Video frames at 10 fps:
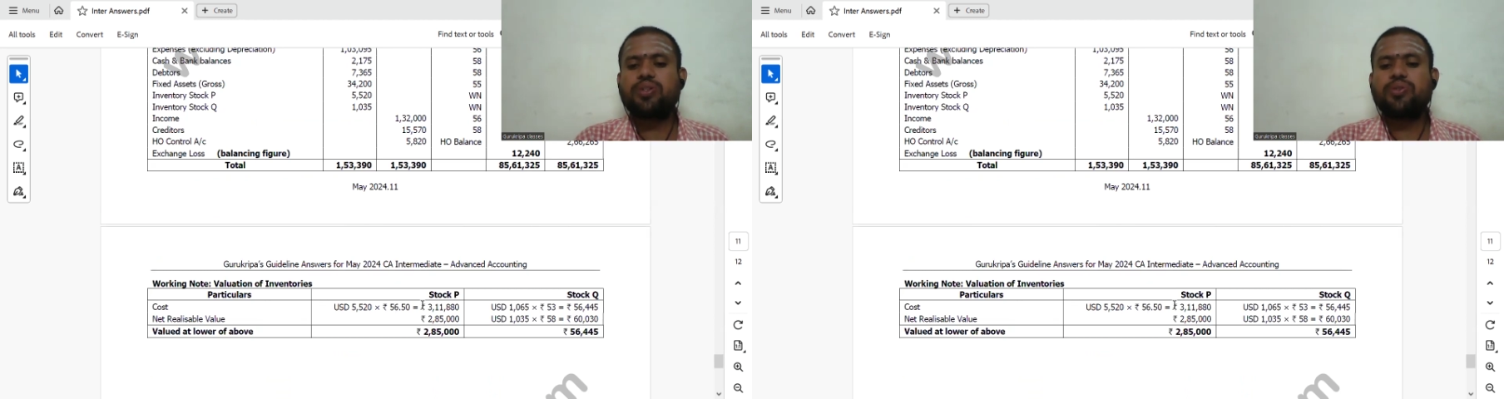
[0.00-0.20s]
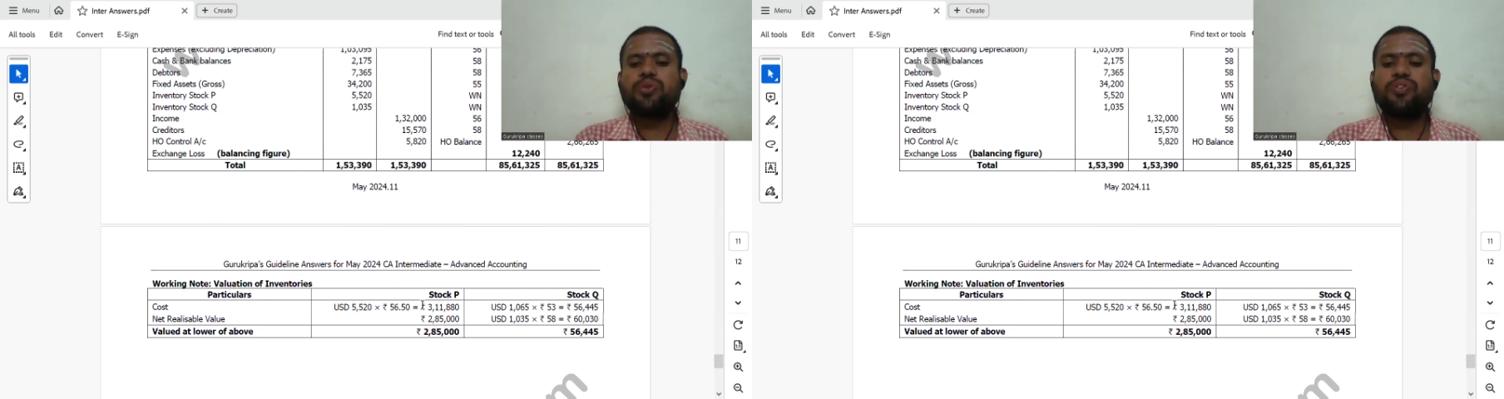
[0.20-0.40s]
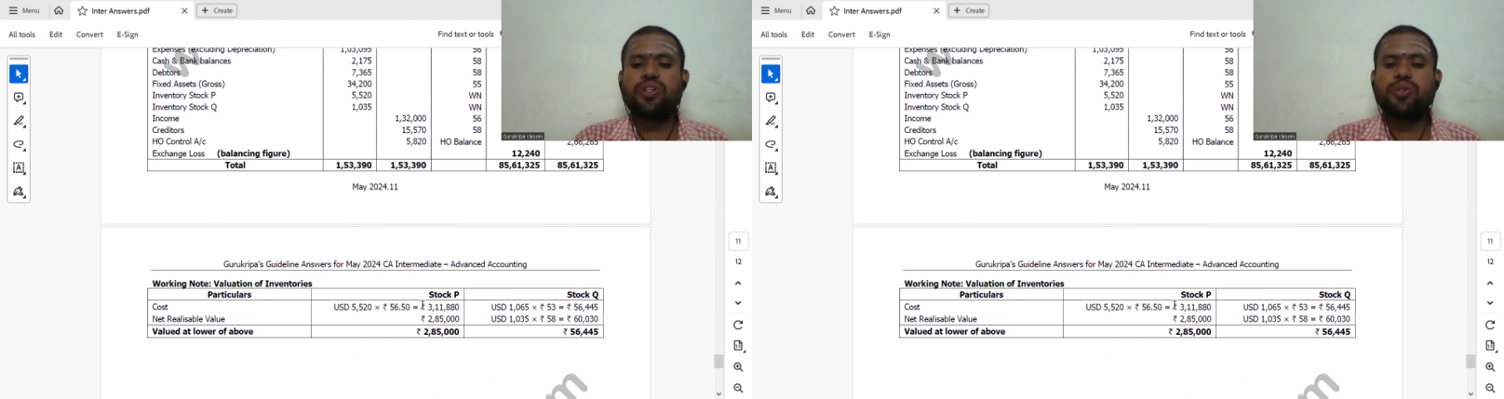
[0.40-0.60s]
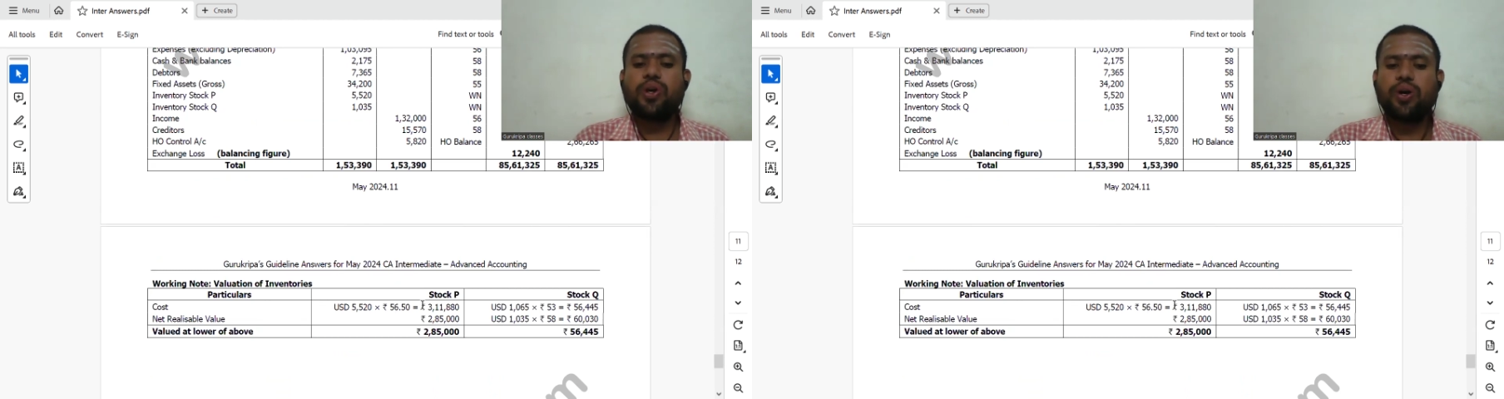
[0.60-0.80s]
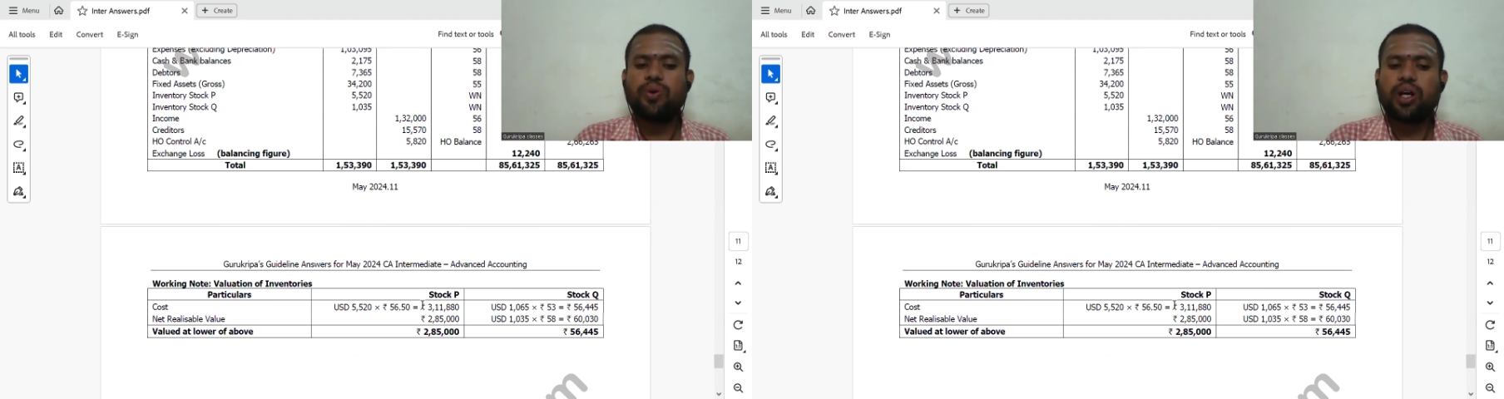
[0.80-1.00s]
So first
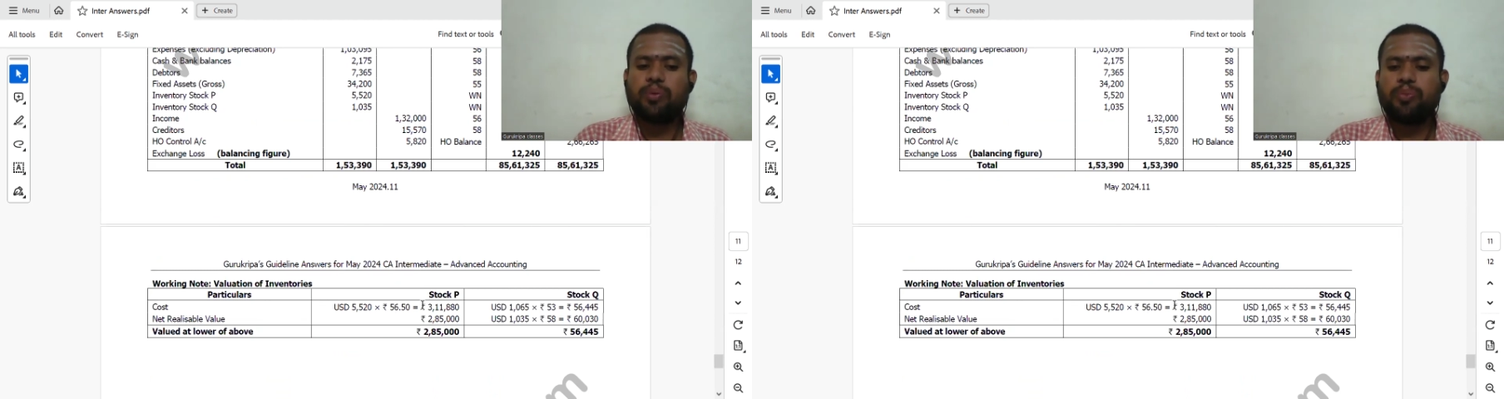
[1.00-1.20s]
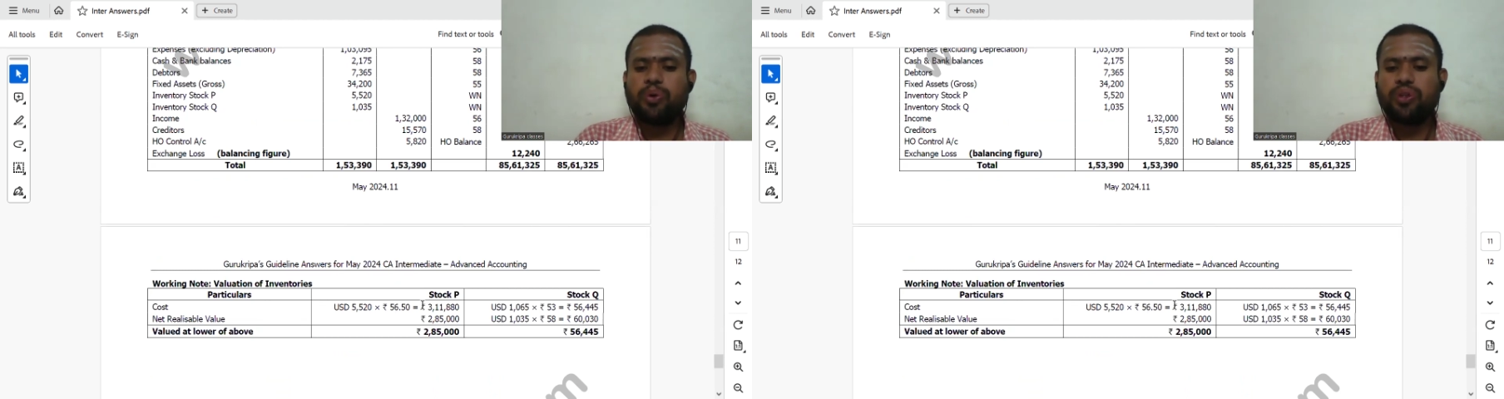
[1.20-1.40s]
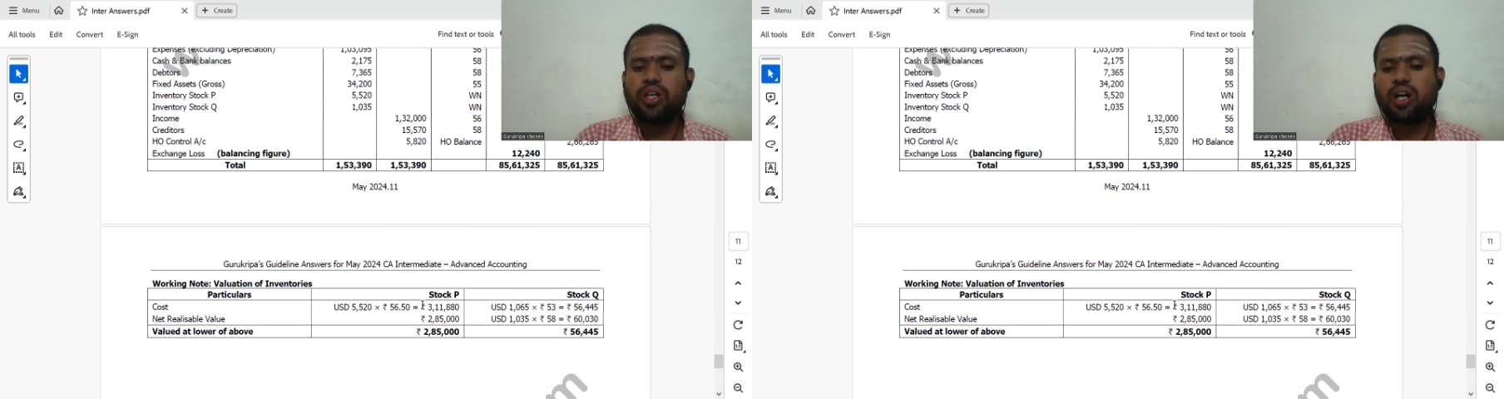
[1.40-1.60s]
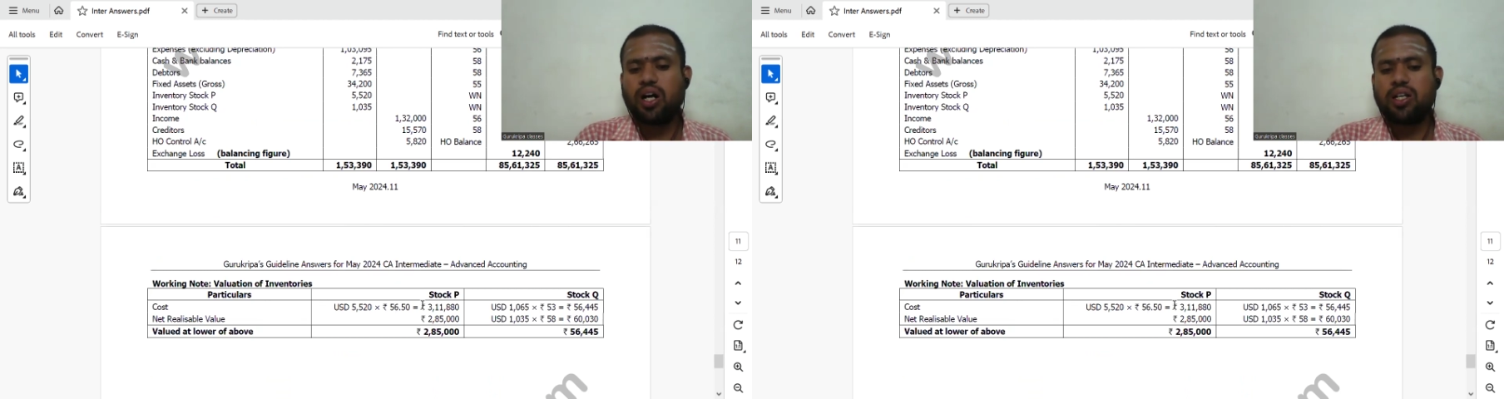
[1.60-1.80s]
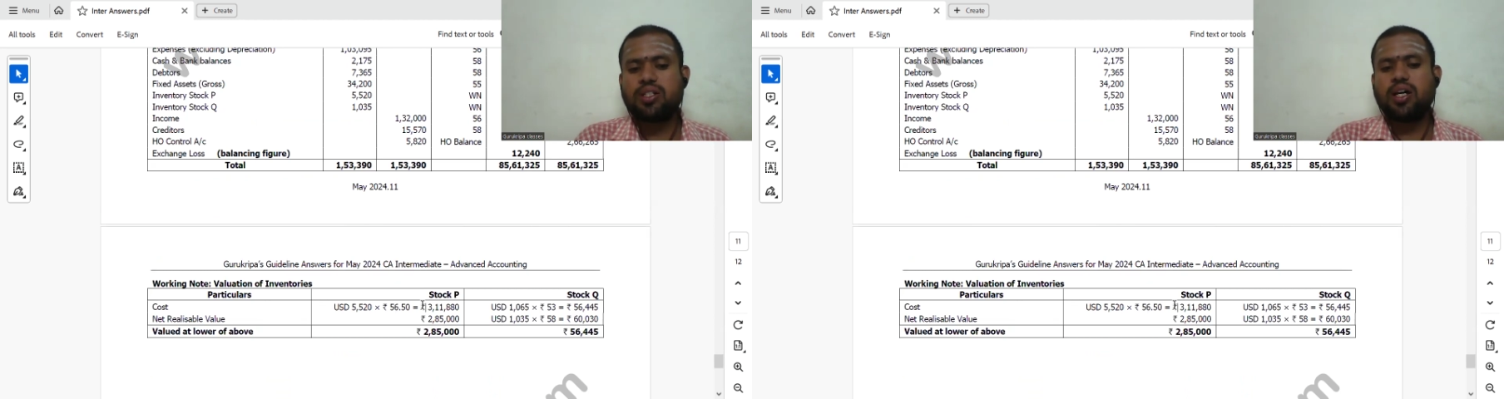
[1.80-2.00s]
you have to compute the
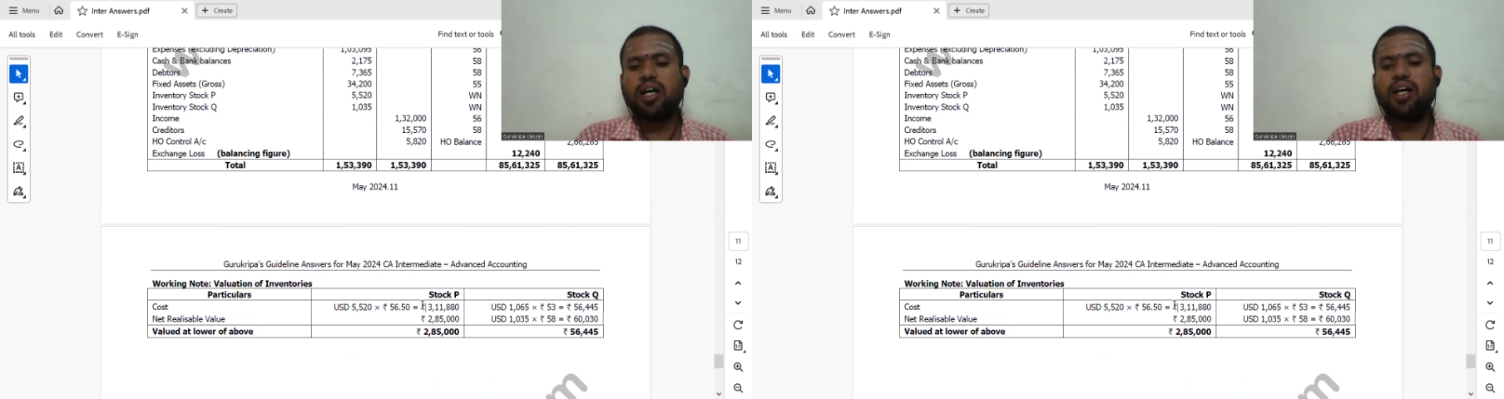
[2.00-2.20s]
cost